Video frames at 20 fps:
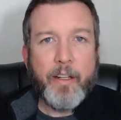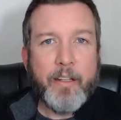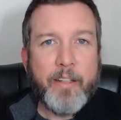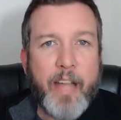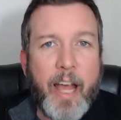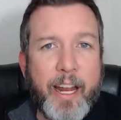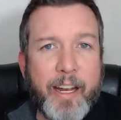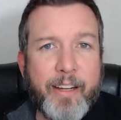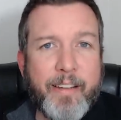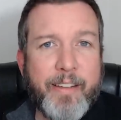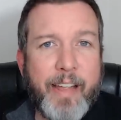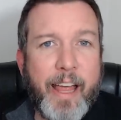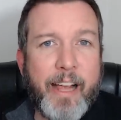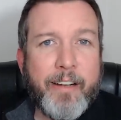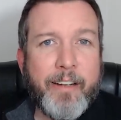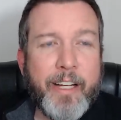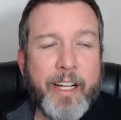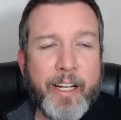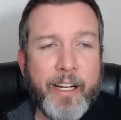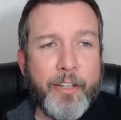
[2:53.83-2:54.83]
Not
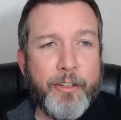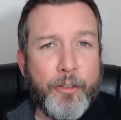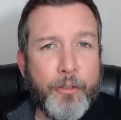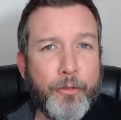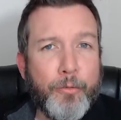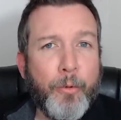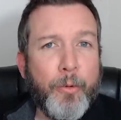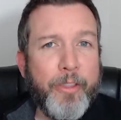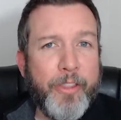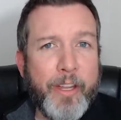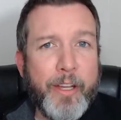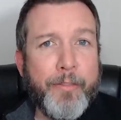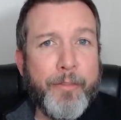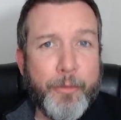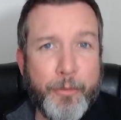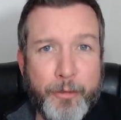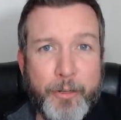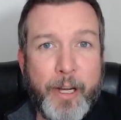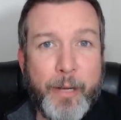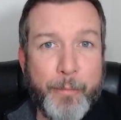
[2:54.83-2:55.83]
exactly an unusual thing for
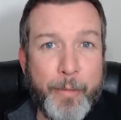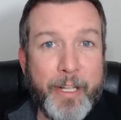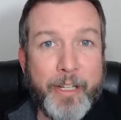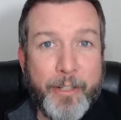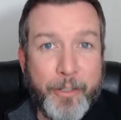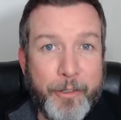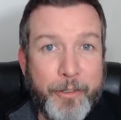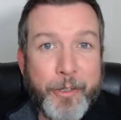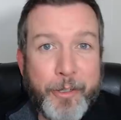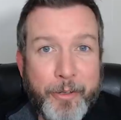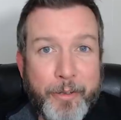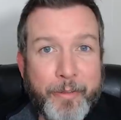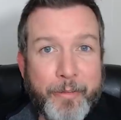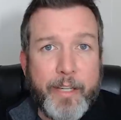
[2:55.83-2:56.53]
straight men to do.